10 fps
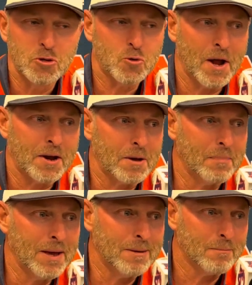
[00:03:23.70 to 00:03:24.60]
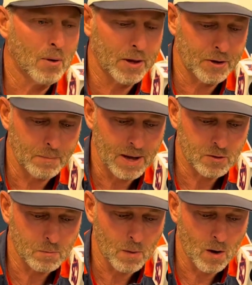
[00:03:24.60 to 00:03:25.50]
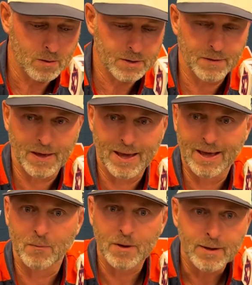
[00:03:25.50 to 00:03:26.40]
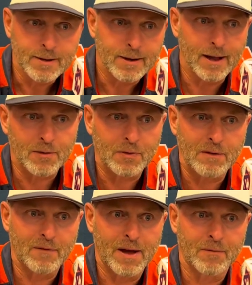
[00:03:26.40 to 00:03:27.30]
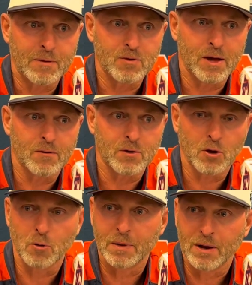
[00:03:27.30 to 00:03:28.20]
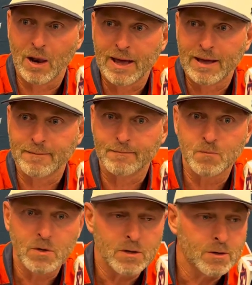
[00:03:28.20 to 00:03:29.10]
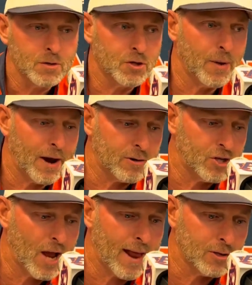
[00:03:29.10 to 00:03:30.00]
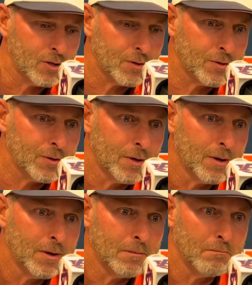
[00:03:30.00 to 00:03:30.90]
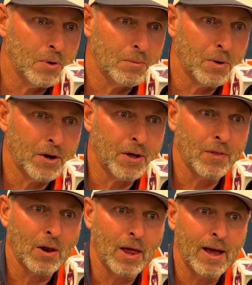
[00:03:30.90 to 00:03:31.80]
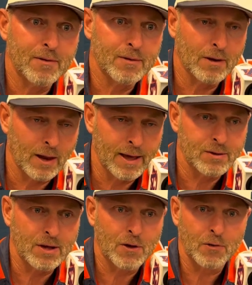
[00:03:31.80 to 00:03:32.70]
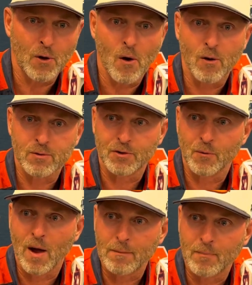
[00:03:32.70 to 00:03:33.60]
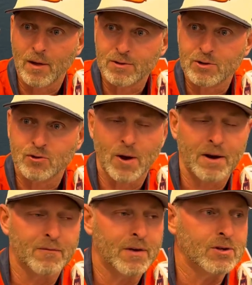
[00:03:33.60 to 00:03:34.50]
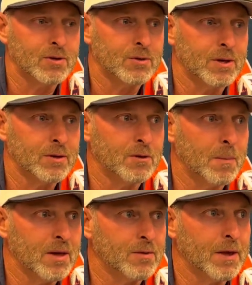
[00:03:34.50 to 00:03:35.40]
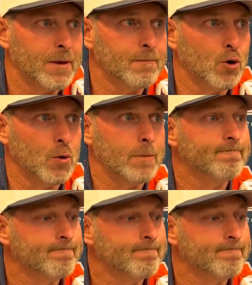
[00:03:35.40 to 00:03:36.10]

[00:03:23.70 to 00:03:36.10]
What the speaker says: trying to compete, play good baseball to the end. I thought they found themselves a little bit late and still had our challenges, but nonetheless, I thought their heart was in the right place to try to finish the season the best they could.